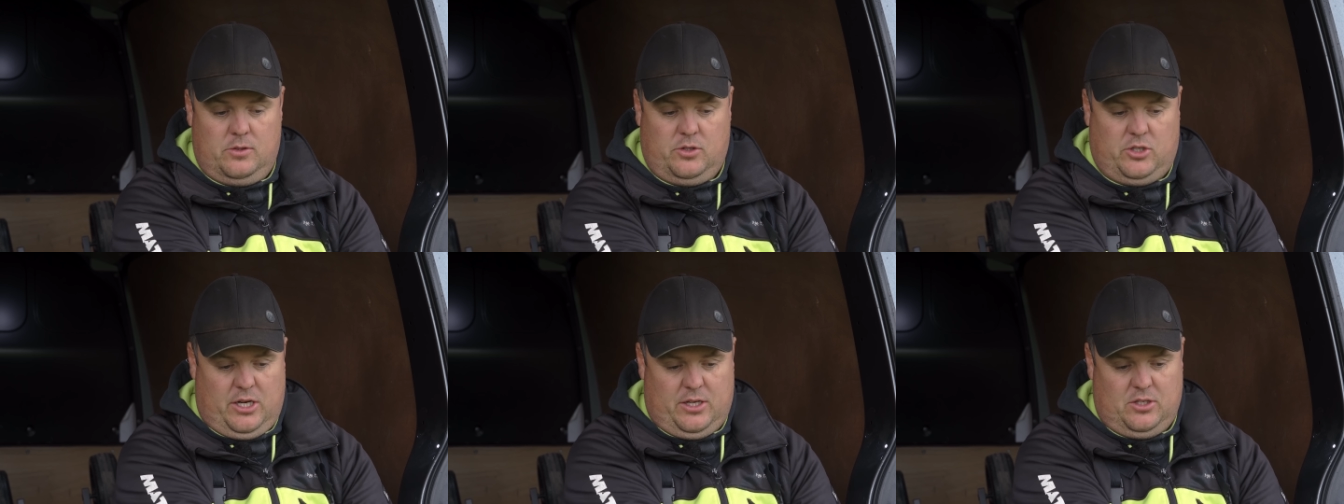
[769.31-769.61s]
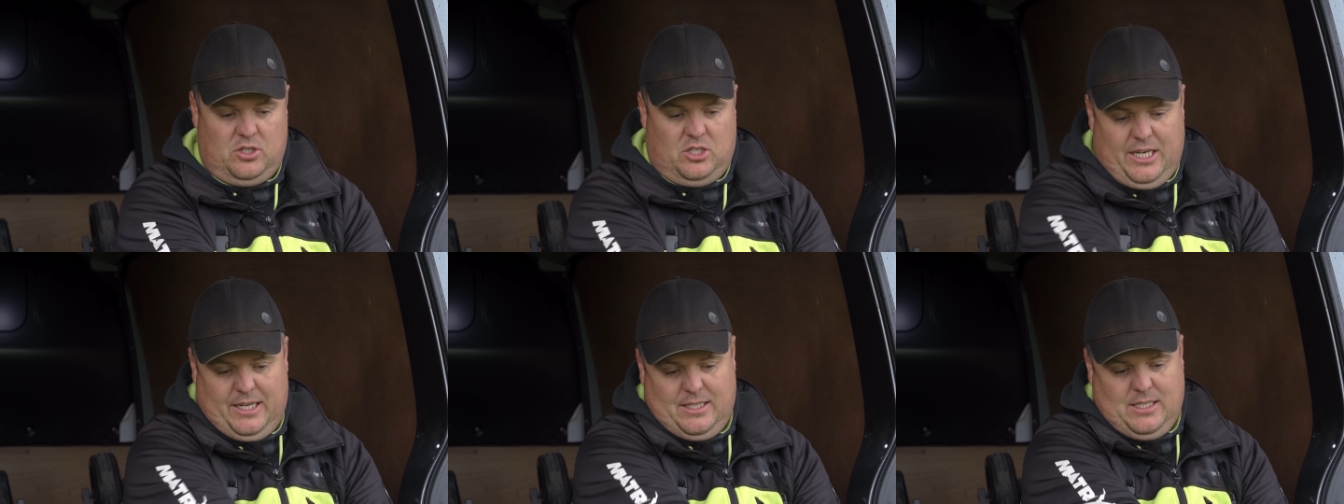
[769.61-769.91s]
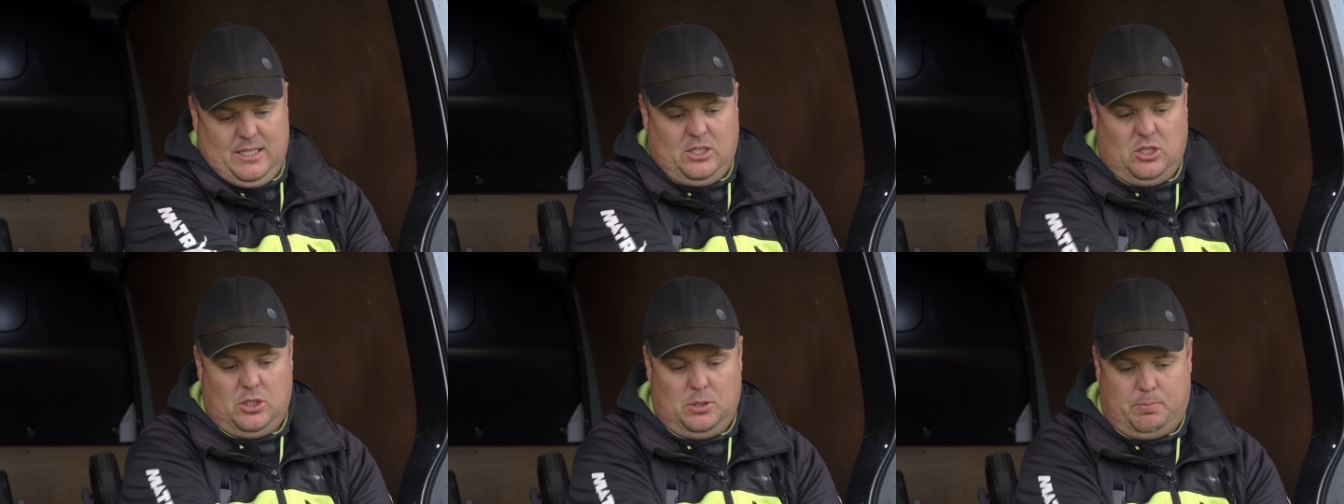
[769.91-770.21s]
to
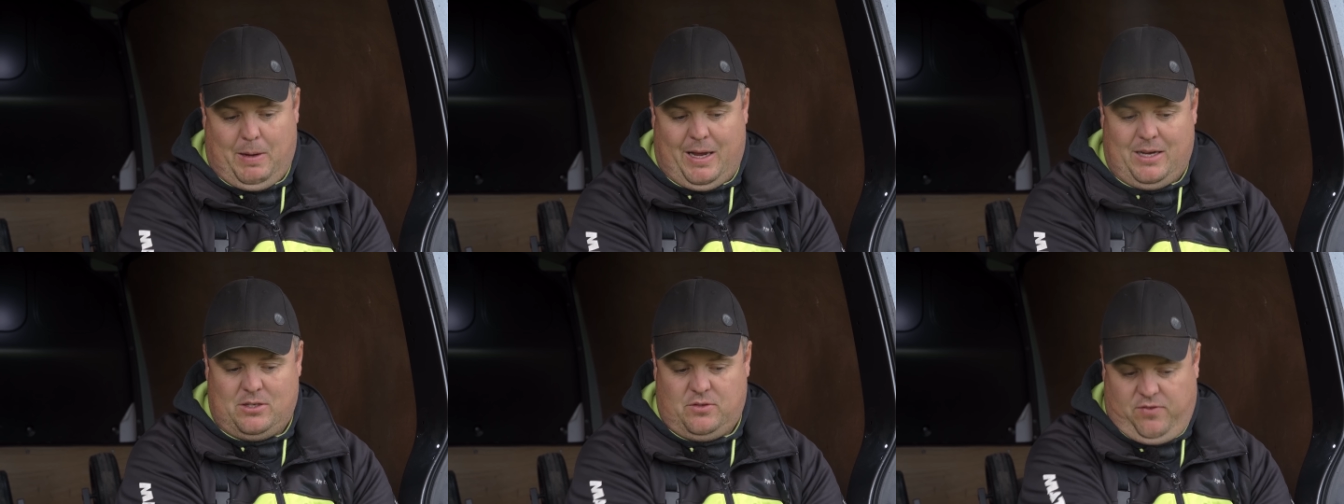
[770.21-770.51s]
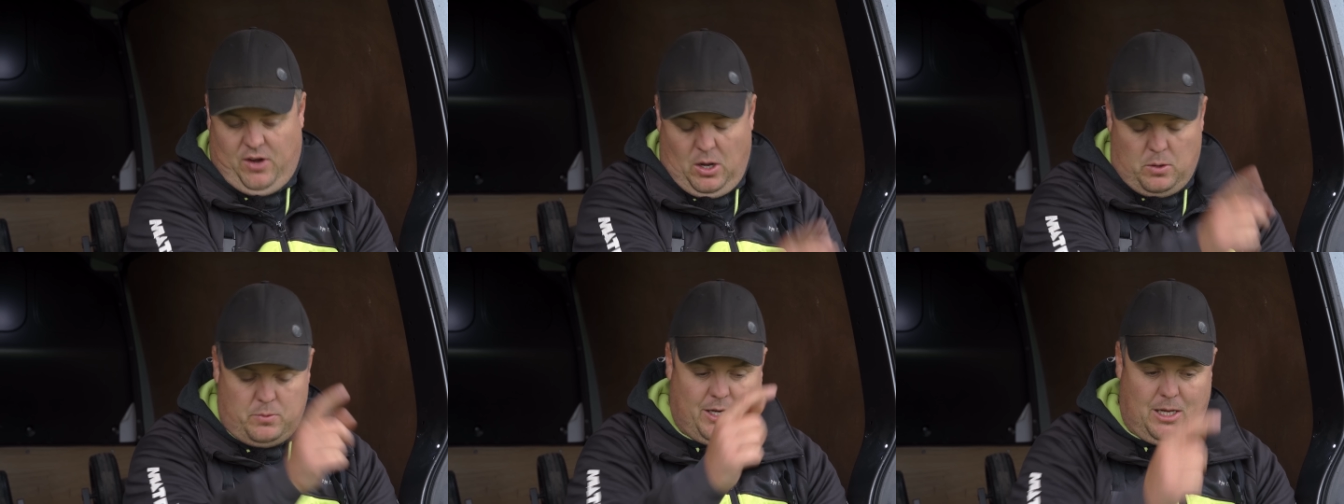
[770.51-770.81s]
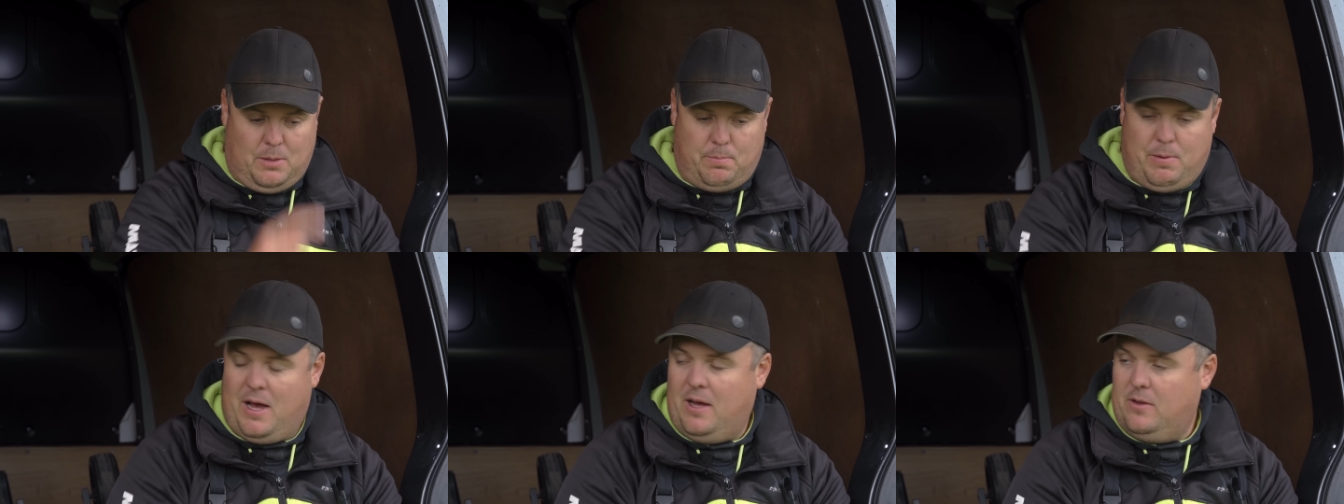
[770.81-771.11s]
six inches past, float
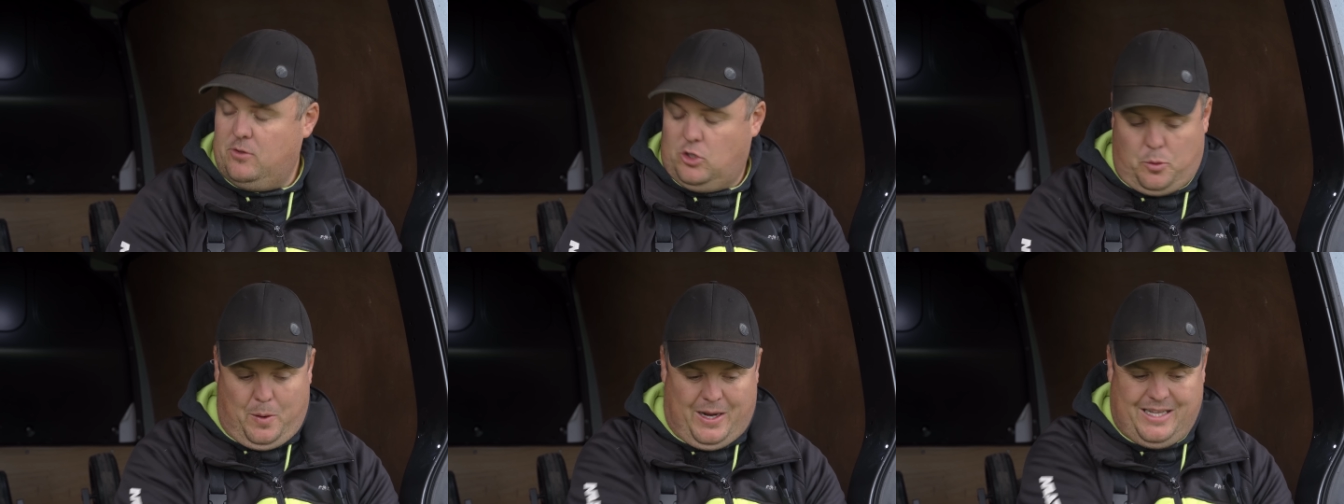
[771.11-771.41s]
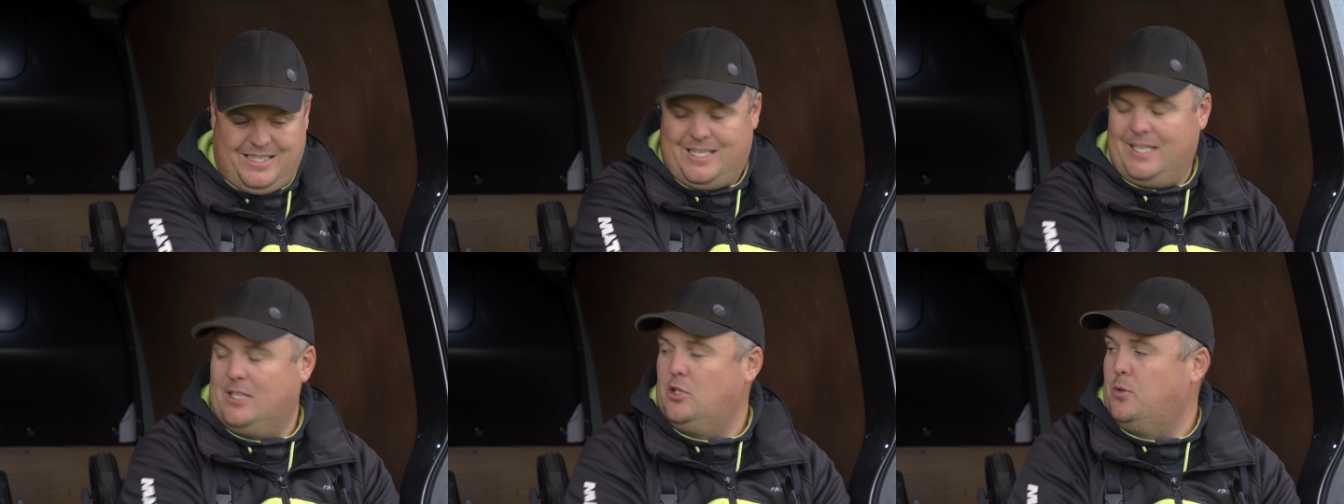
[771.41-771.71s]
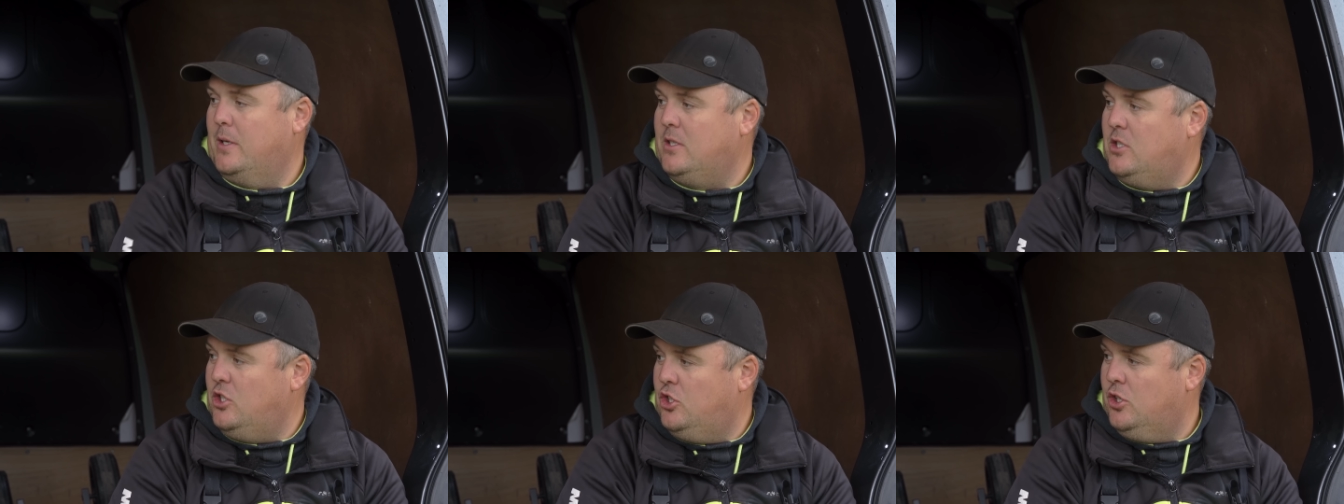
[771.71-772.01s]
deeper, Why? 20 and
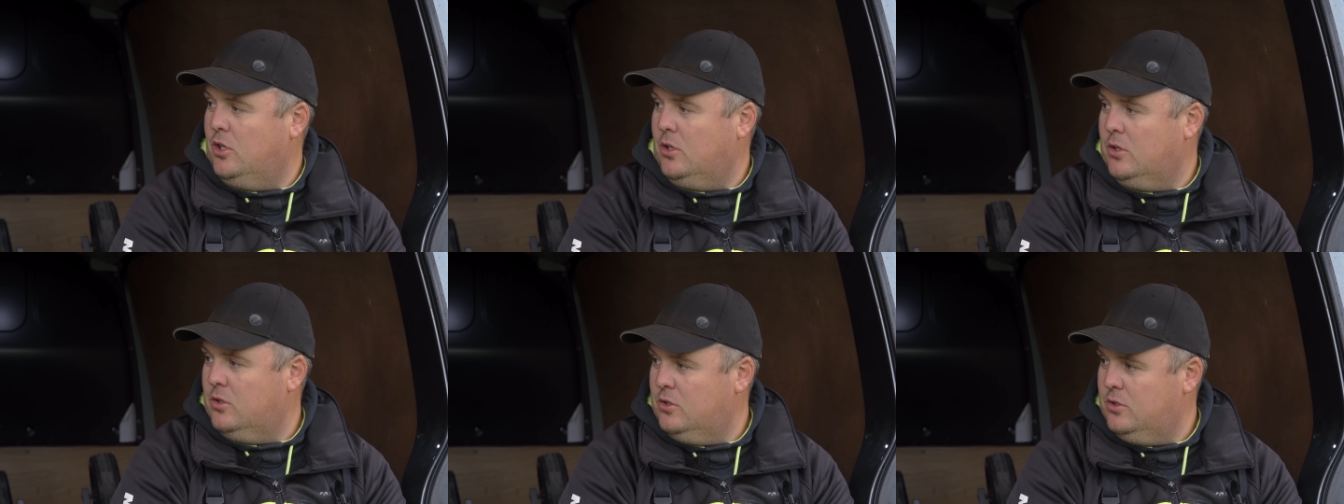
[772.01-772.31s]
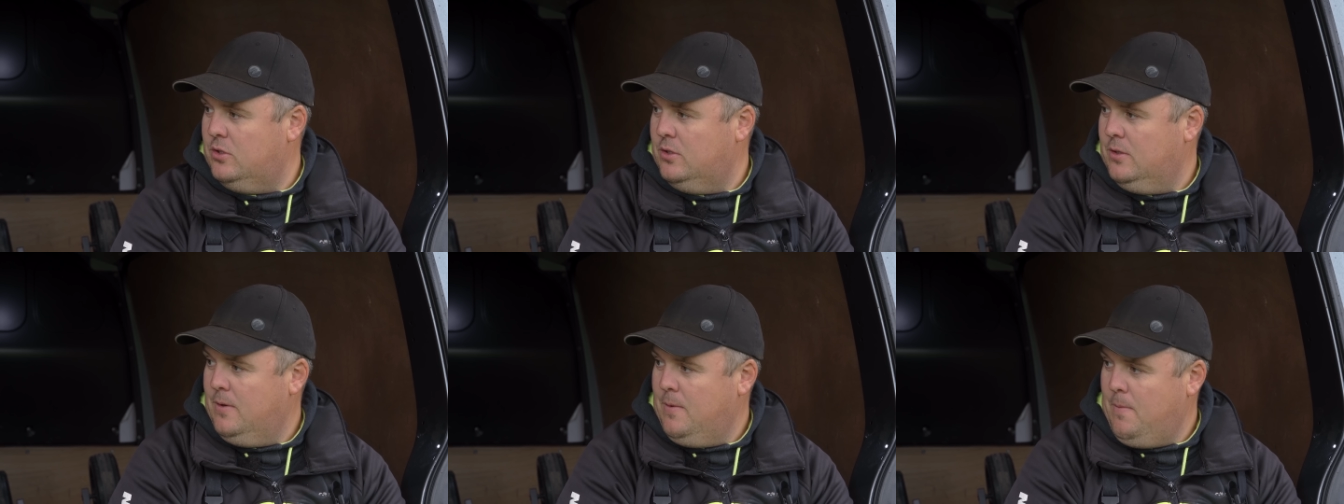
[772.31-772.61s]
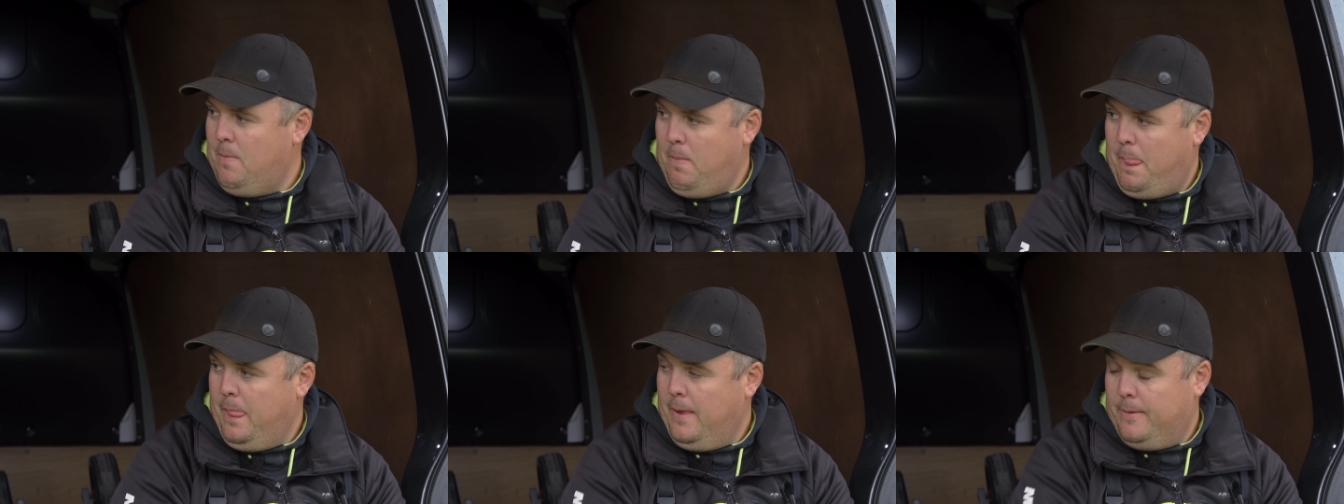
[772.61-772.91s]
20 chucks. Why,
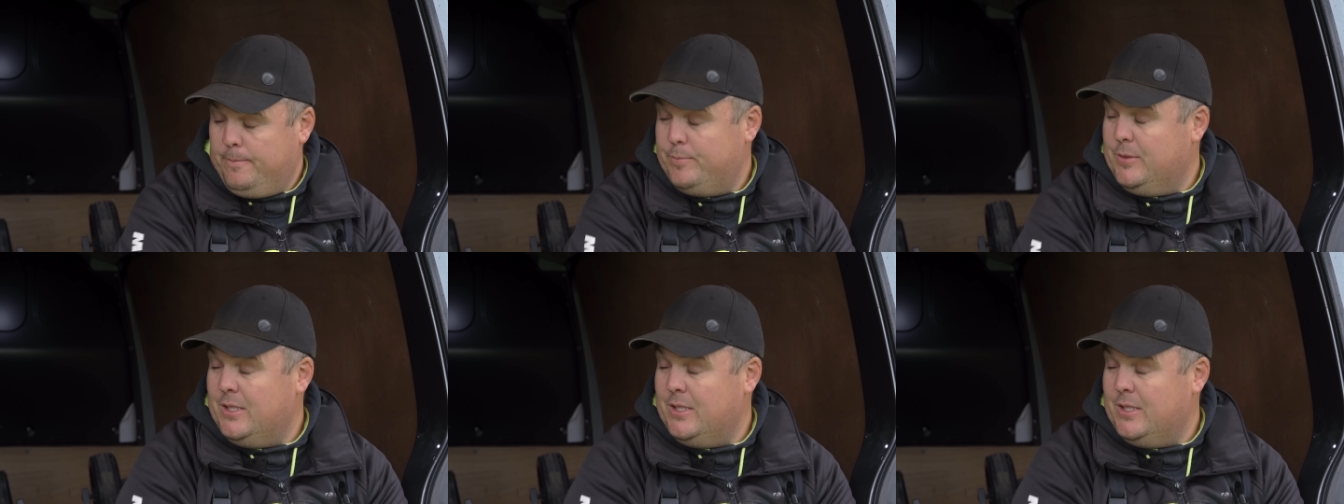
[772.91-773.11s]
Jamie?